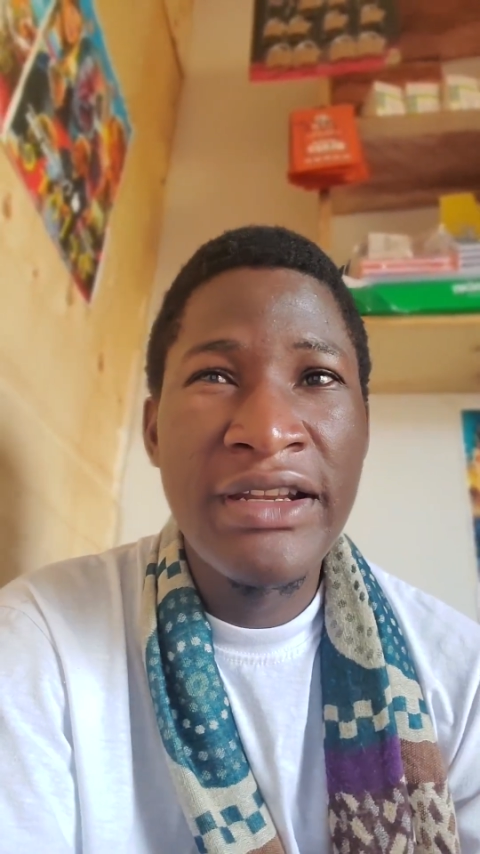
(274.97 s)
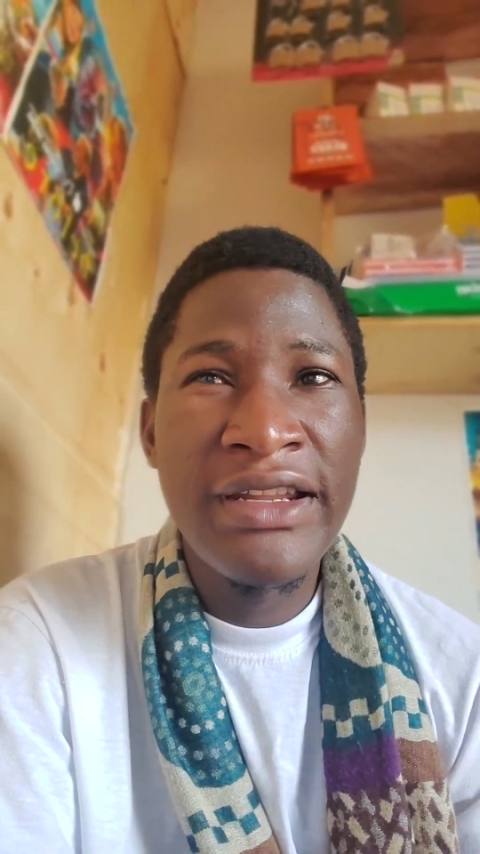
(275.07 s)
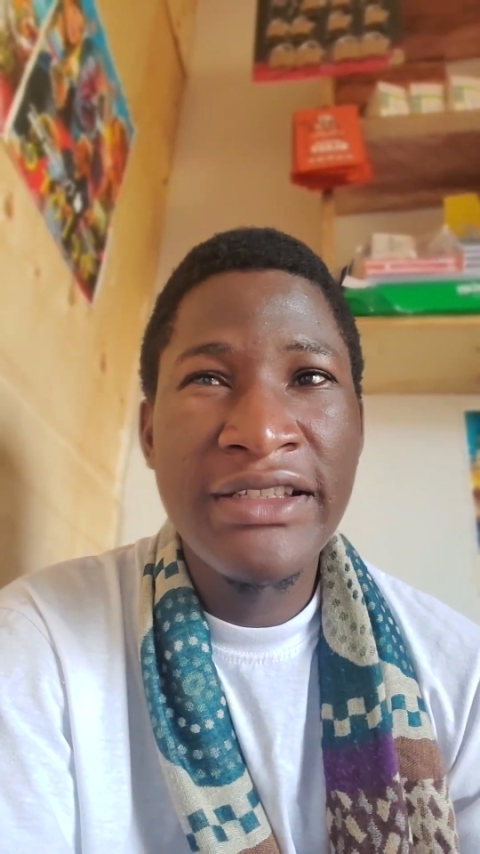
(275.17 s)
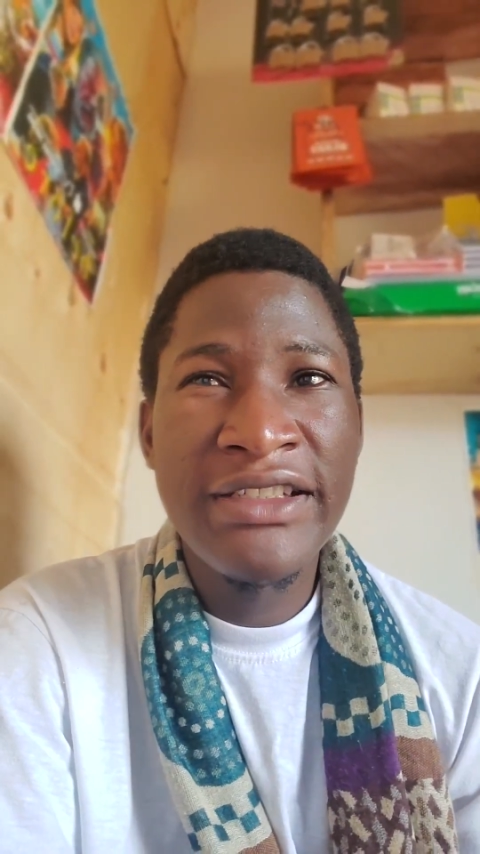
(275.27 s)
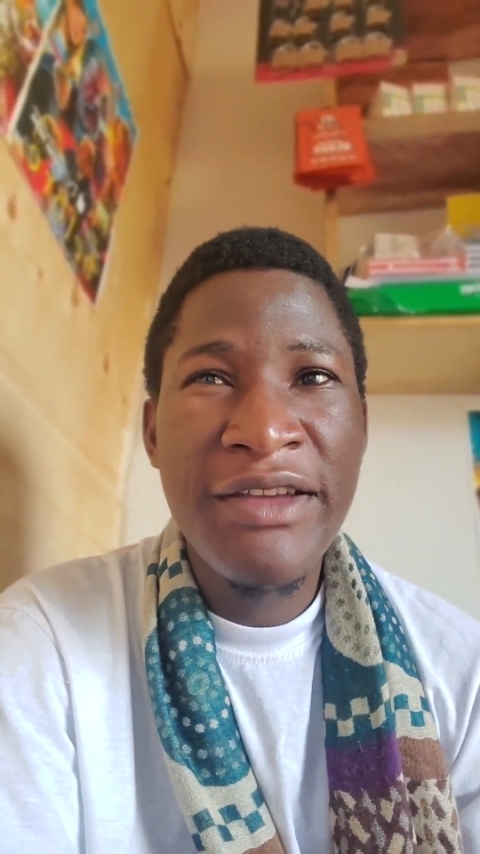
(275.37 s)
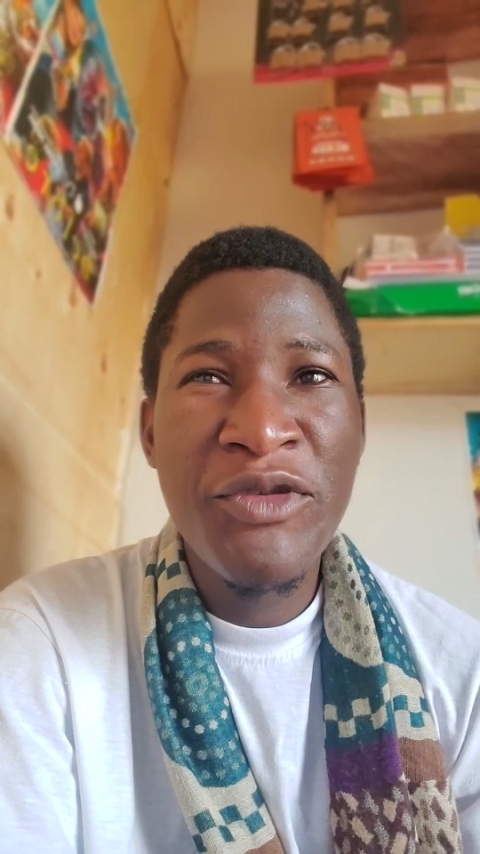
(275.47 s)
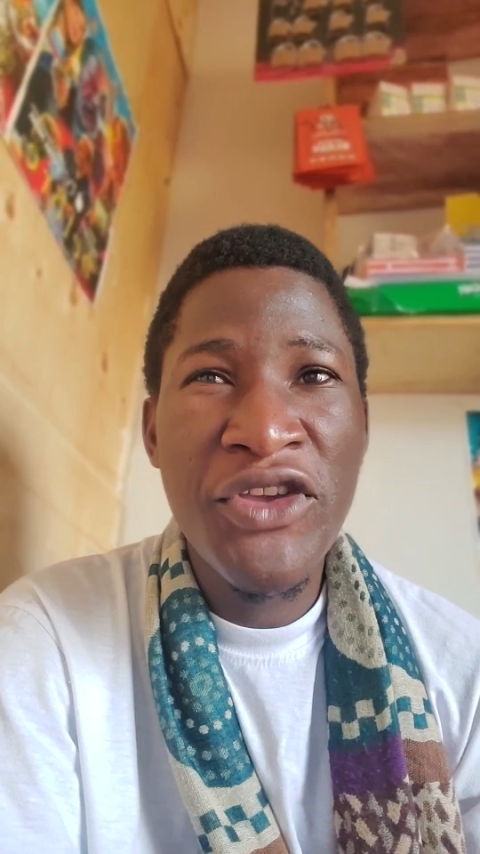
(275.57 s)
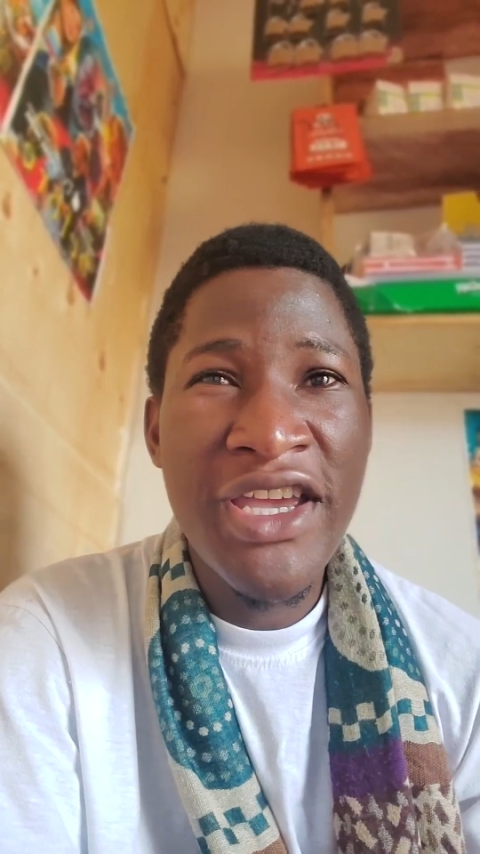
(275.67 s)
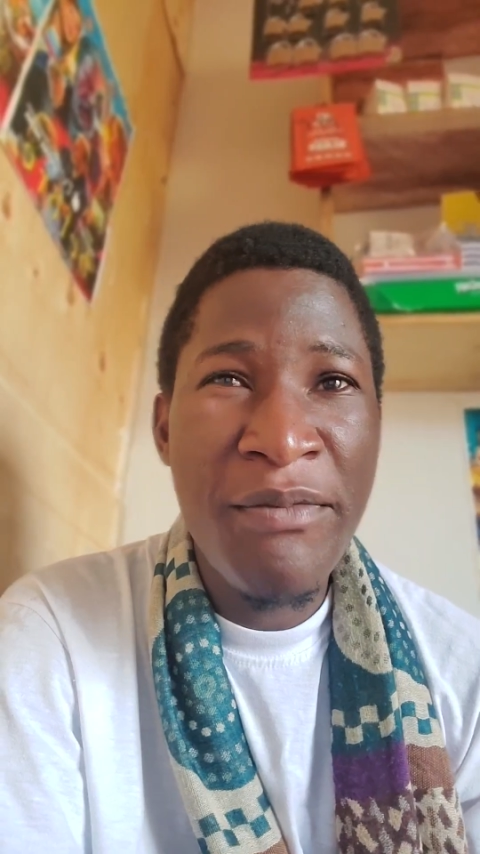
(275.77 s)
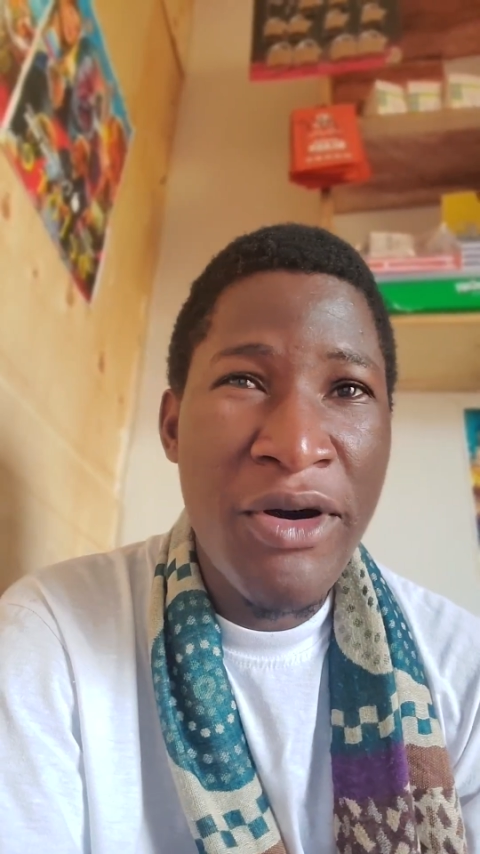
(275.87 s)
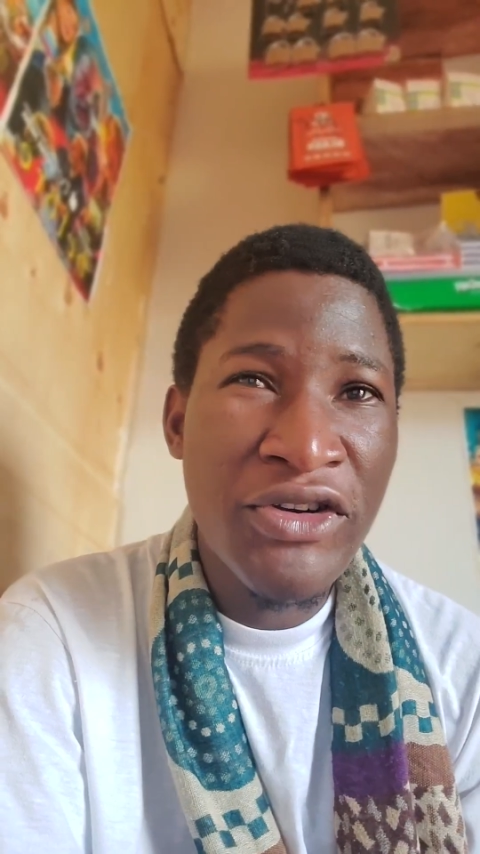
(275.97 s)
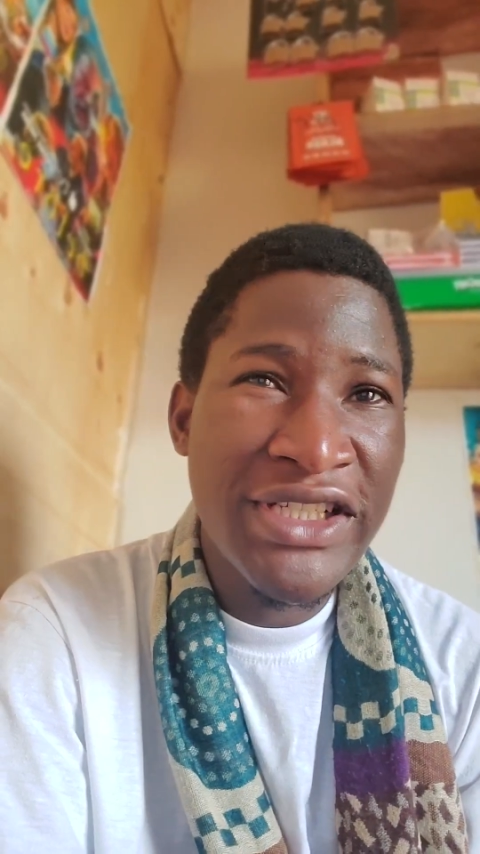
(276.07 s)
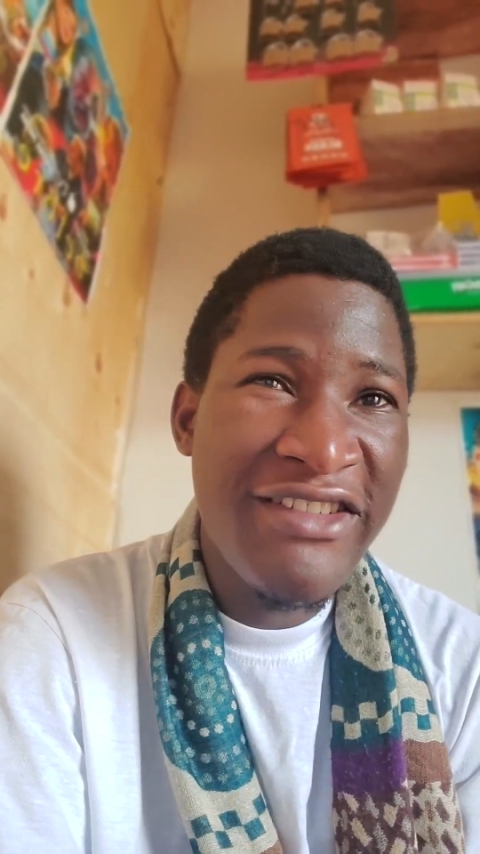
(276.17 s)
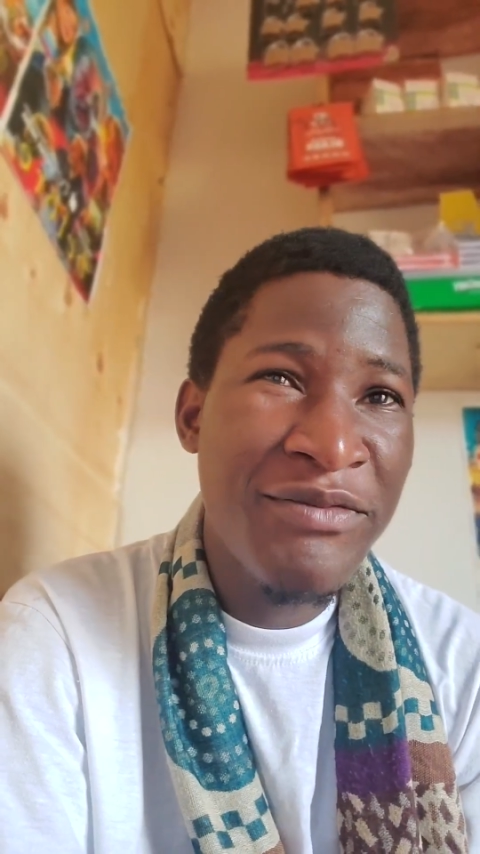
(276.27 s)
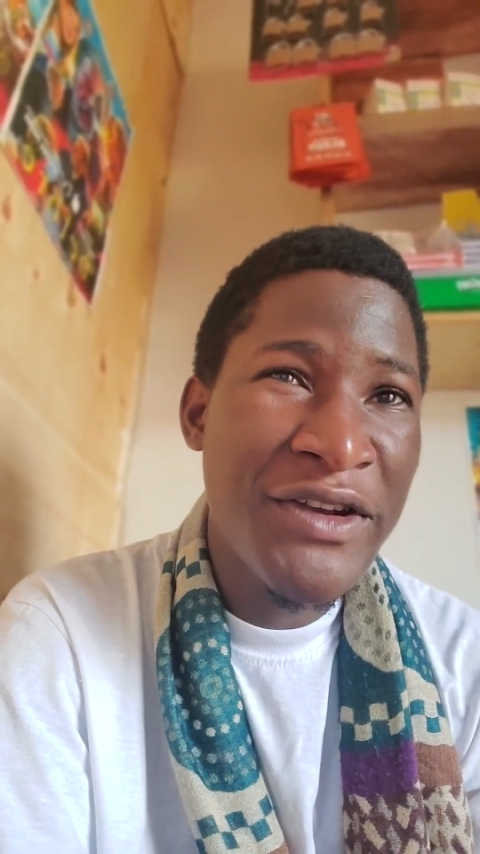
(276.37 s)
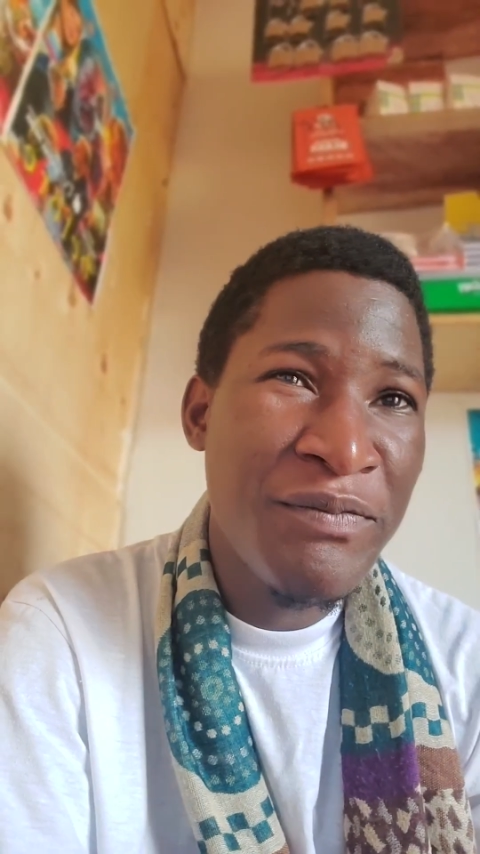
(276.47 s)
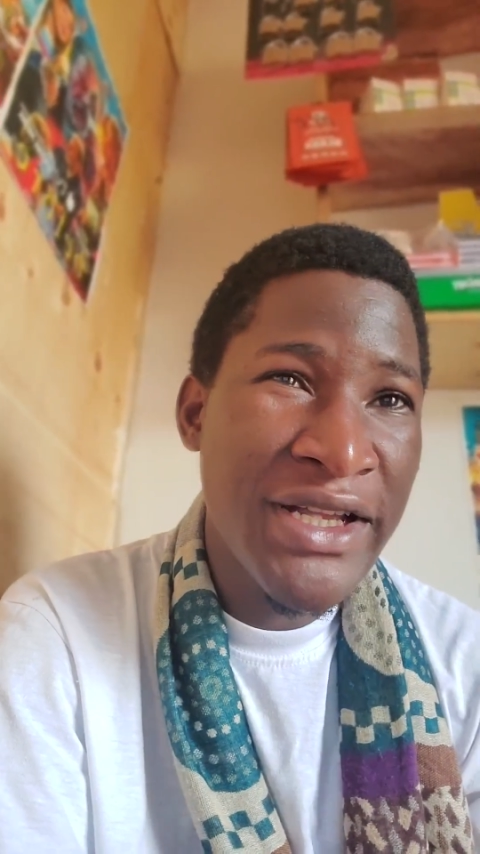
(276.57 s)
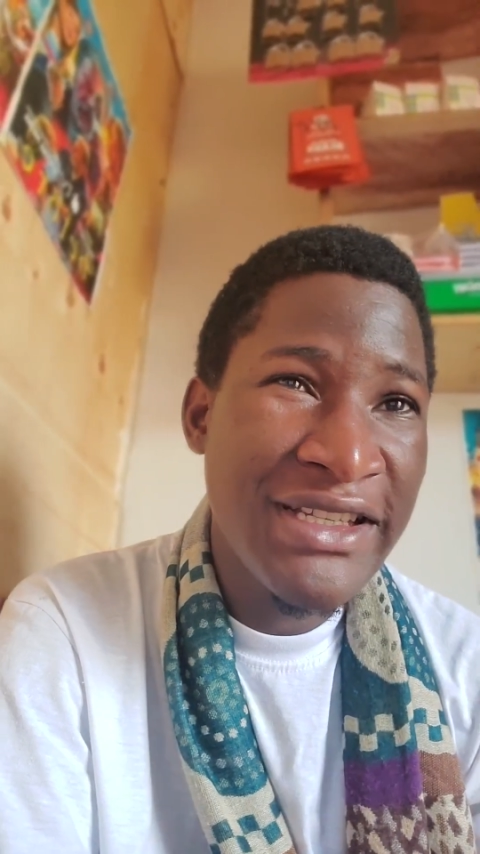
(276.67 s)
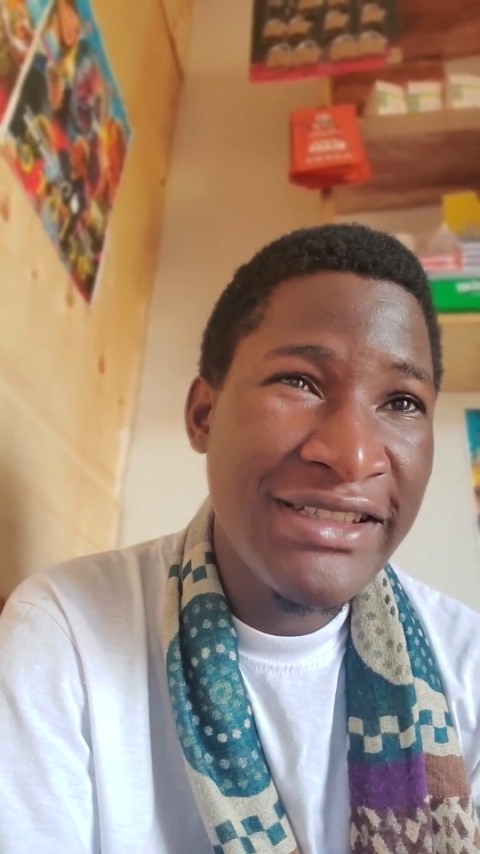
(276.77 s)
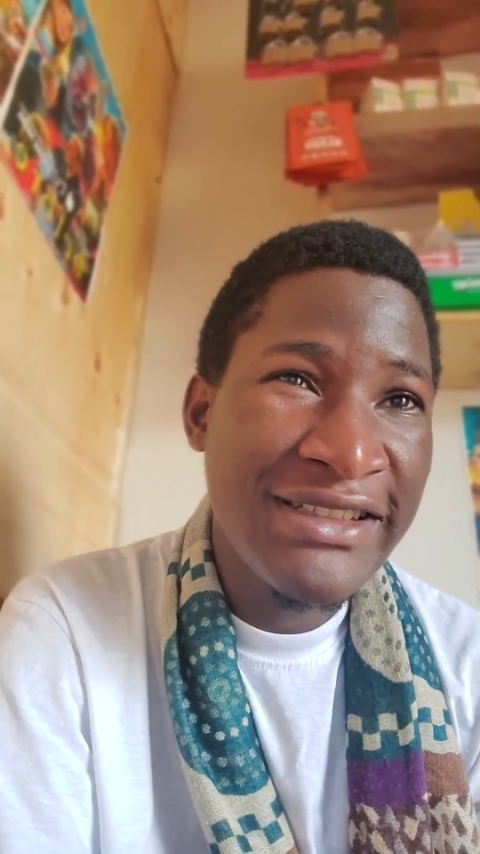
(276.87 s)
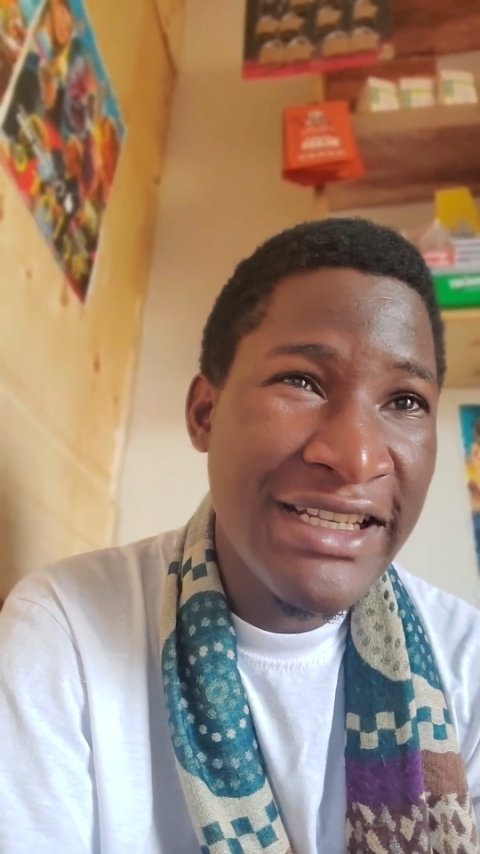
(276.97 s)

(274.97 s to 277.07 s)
Next time you hear about government budgets,